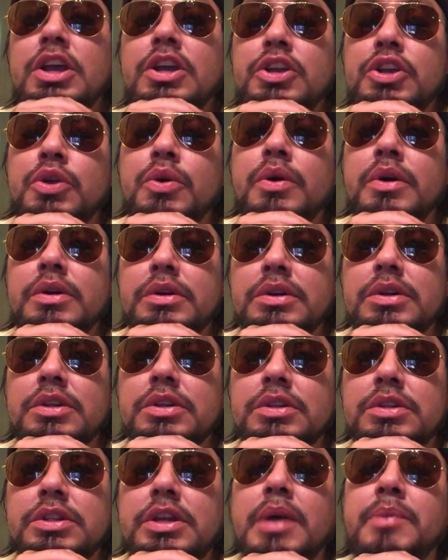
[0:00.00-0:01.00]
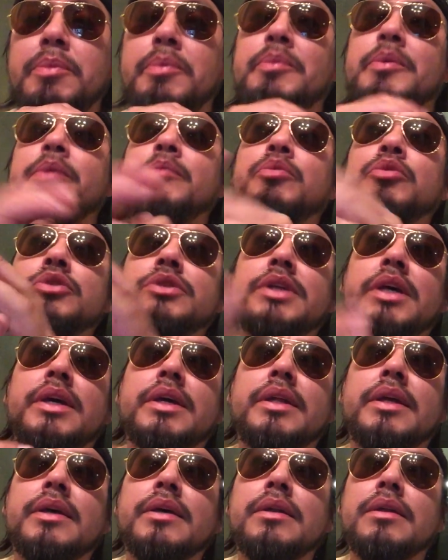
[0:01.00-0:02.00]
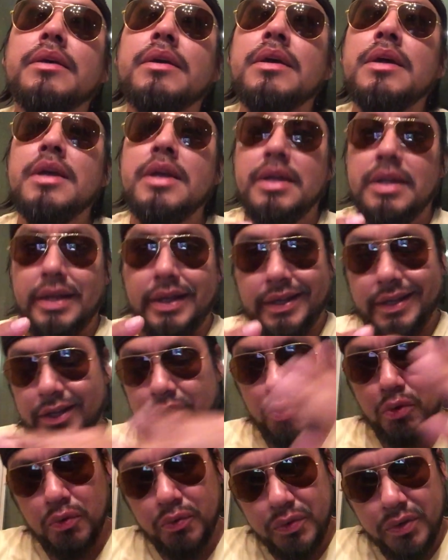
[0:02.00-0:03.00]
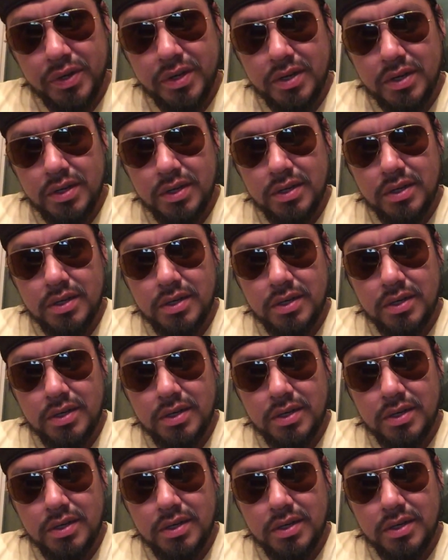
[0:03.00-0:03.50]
You know what type of people say that, like, get over it?